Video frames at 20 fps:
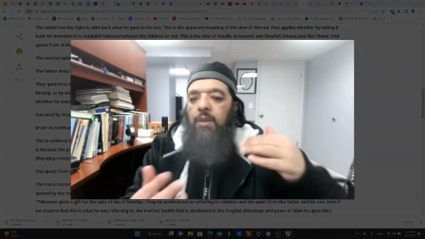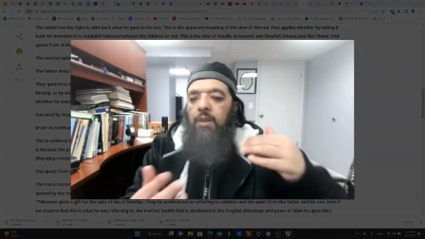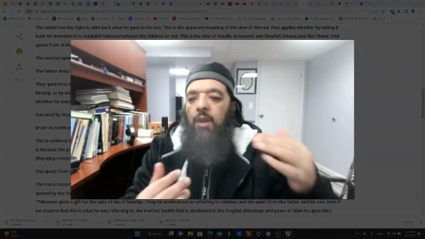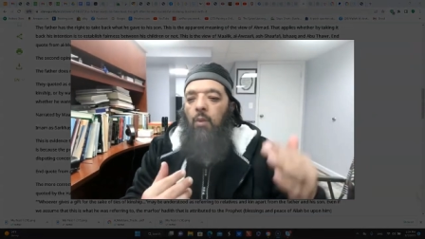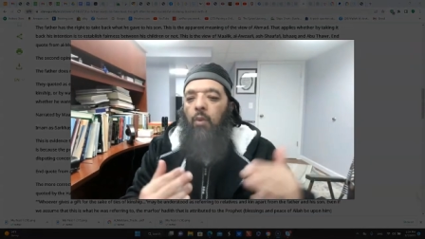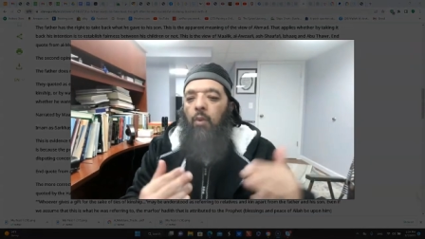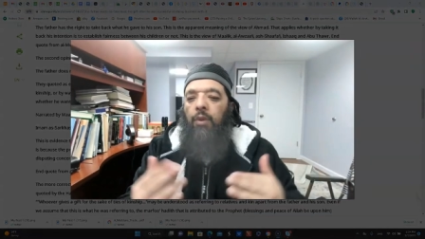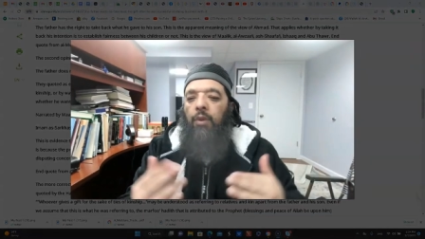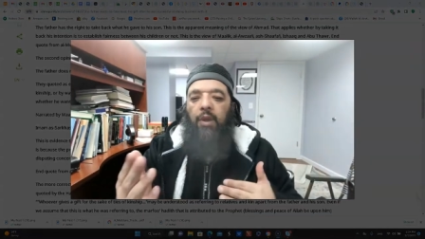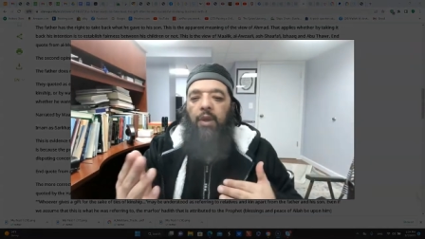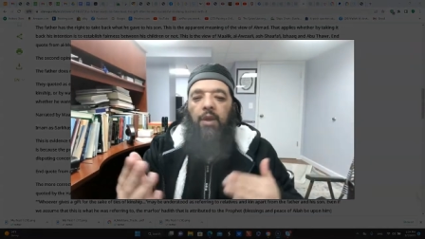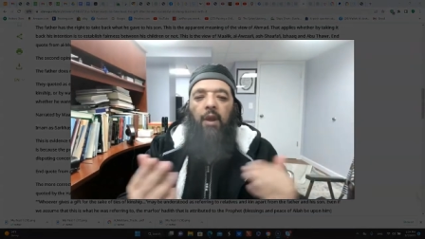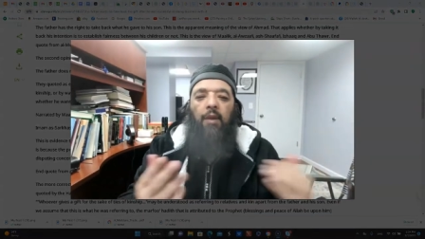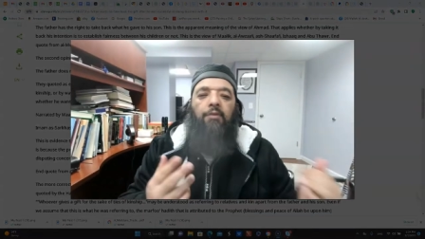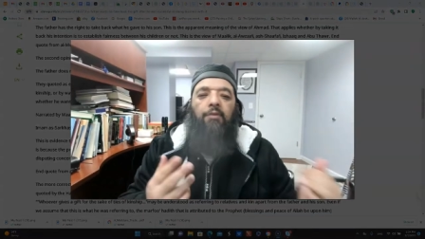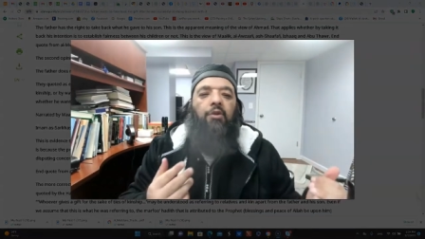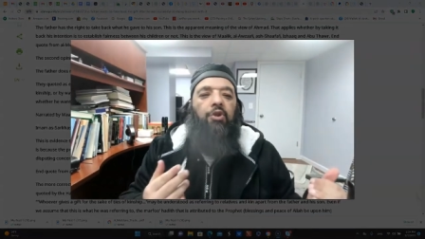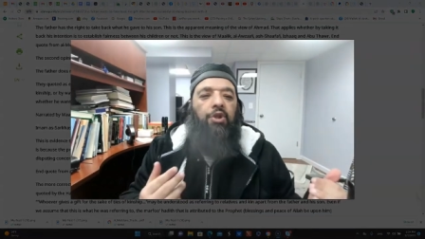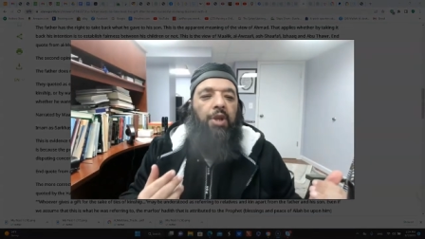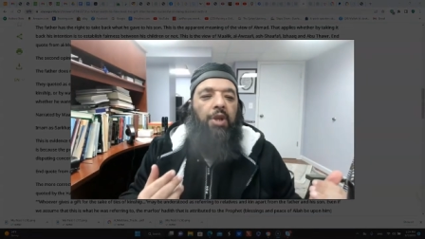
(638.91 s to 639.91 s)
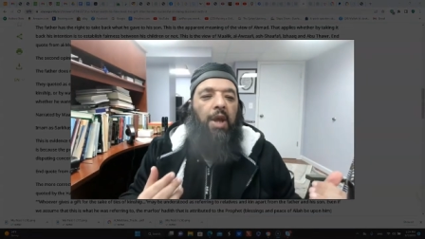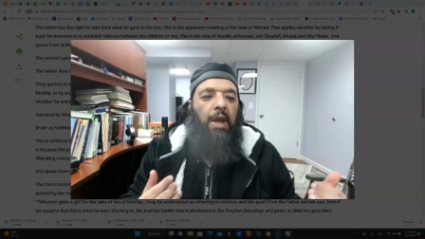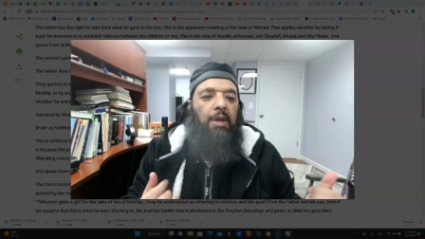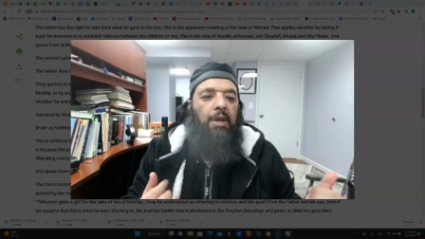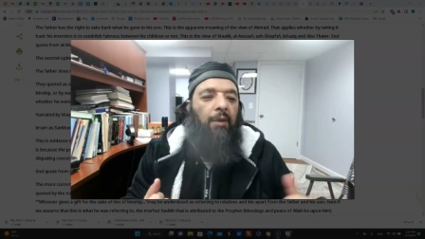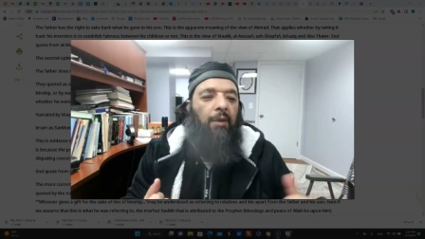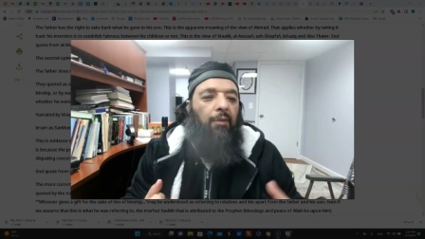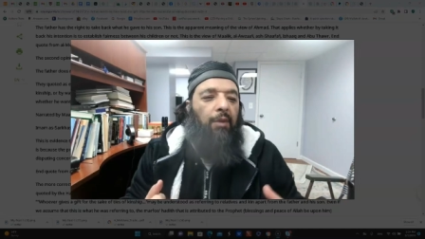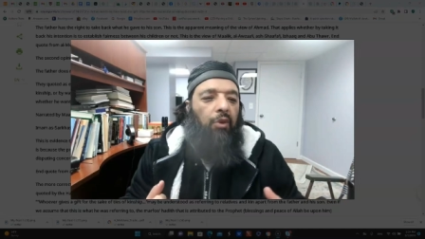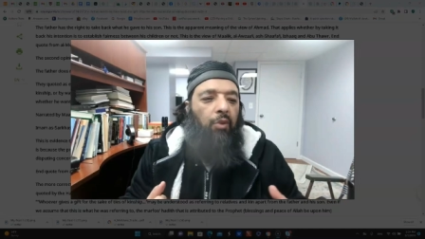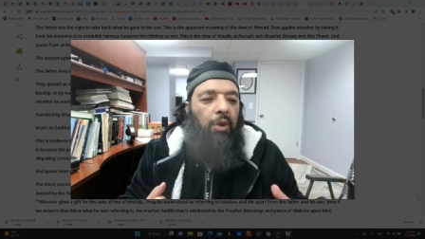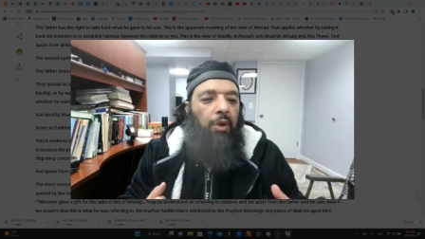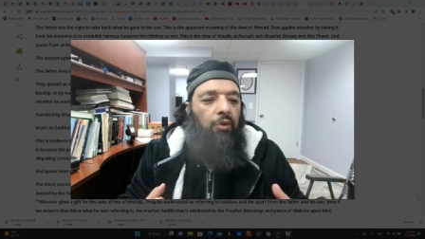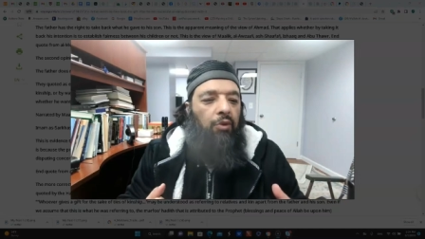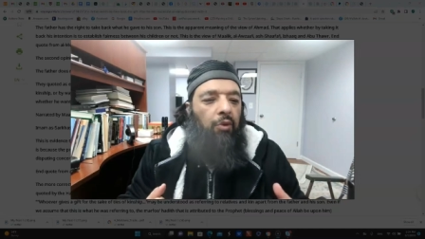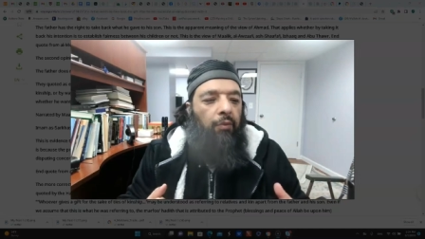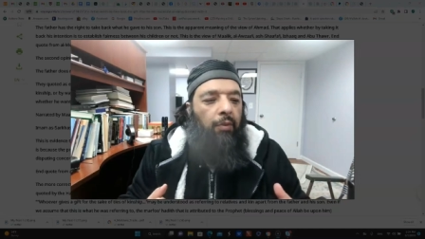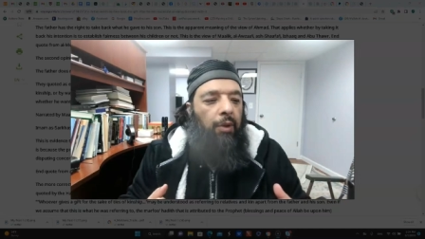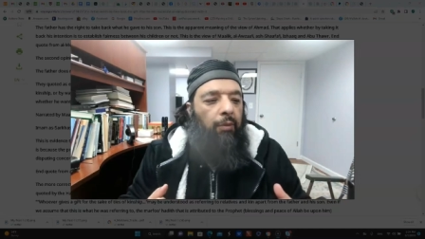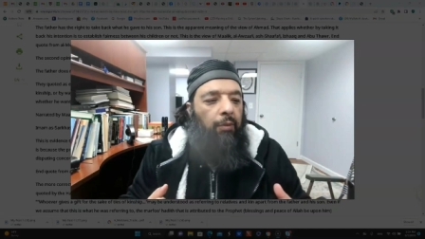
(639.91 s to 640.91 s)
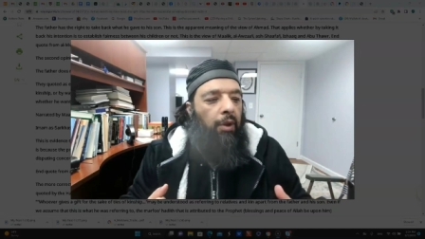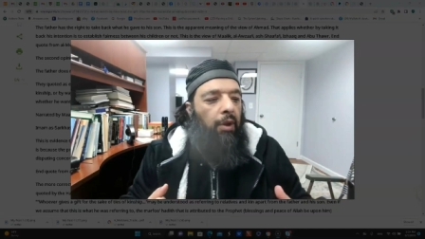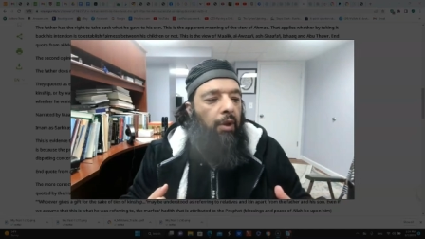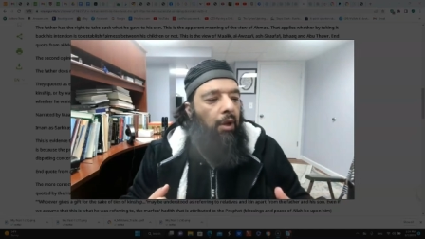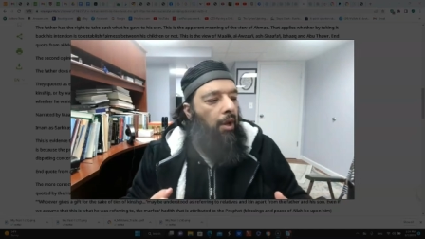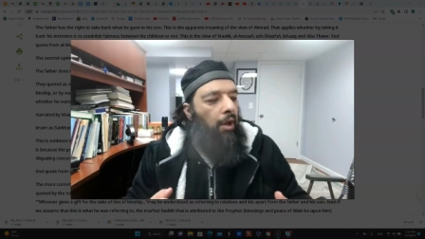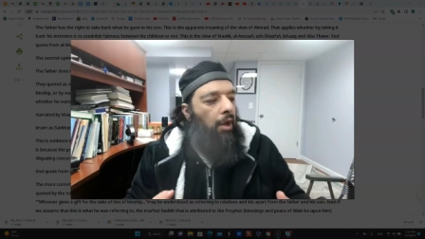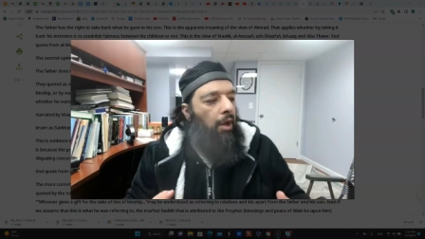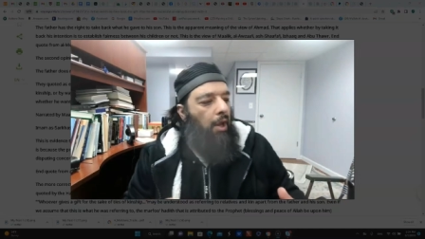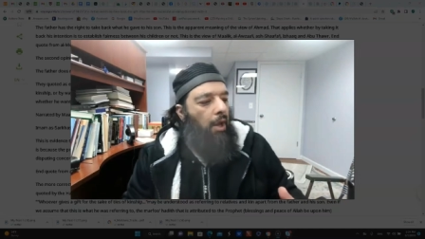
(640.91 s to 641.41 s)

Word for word: there was an understanding between two people